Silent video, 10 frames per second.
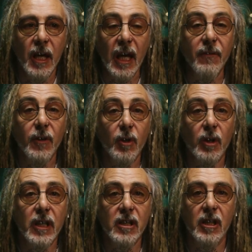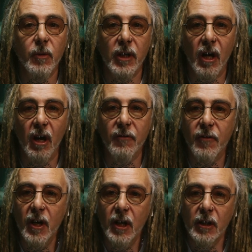If you're looking to do a lot
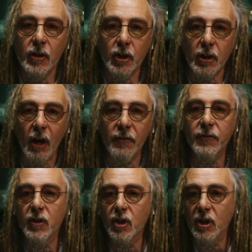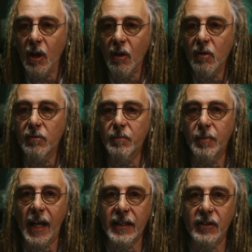of soft, subtle
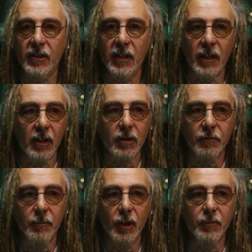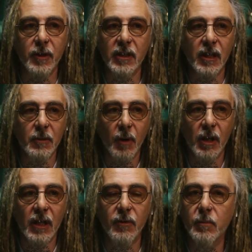blends and a lots of movements, then you
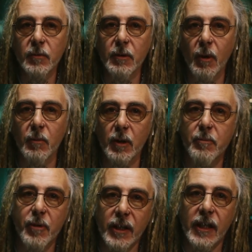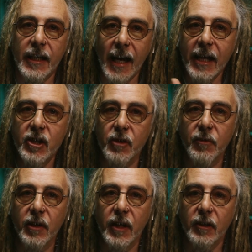might even you might want to bring the gauge of
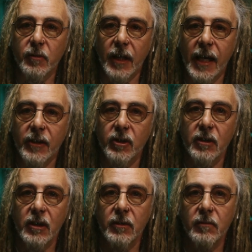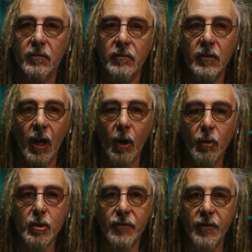the needle down so that you, the
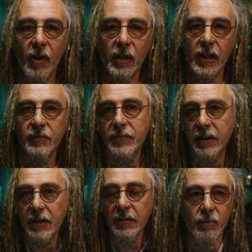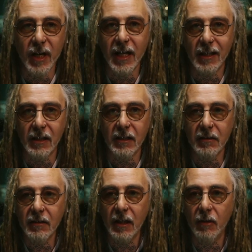holes are finer. You know, really,
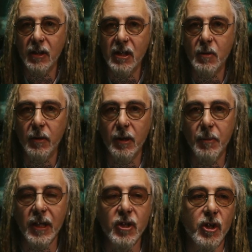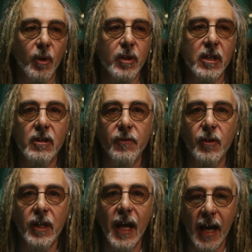you know, this is one of the biggest choices
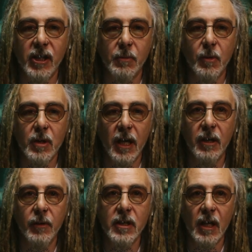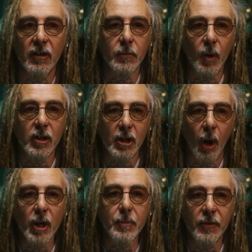for the actual tattoo itself. What
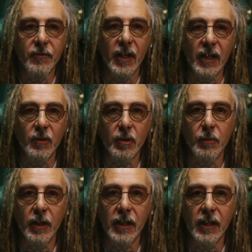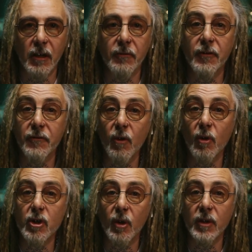type of needle do I need? Of the
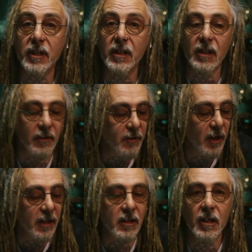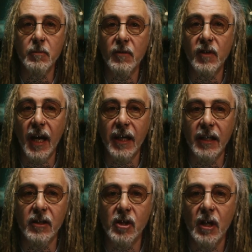four choices that I've got in terms of
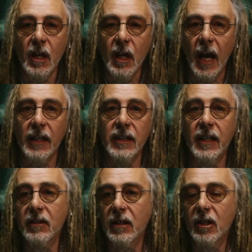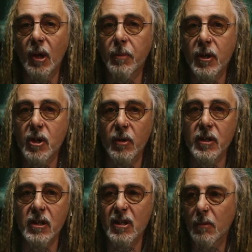gauge, and then the couple of
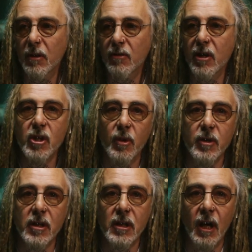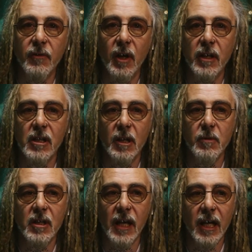choices, couple of three choices that I've got in
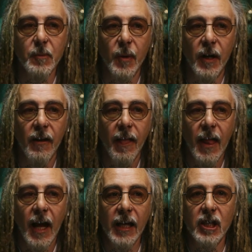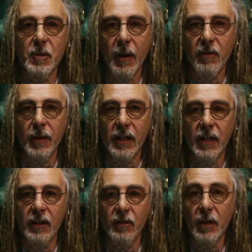terms of taper, and experiment a
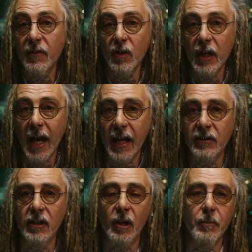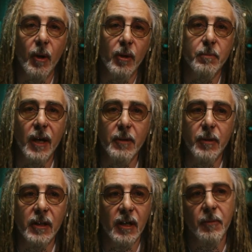little if you can. You know, buy
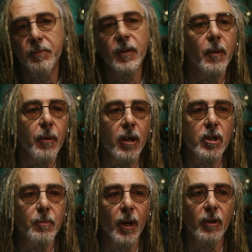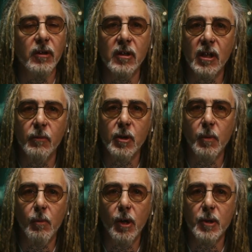maybe a, a box of both and see
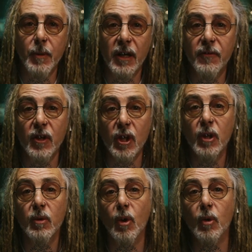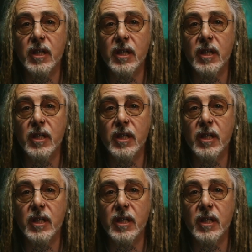which one works better for you, your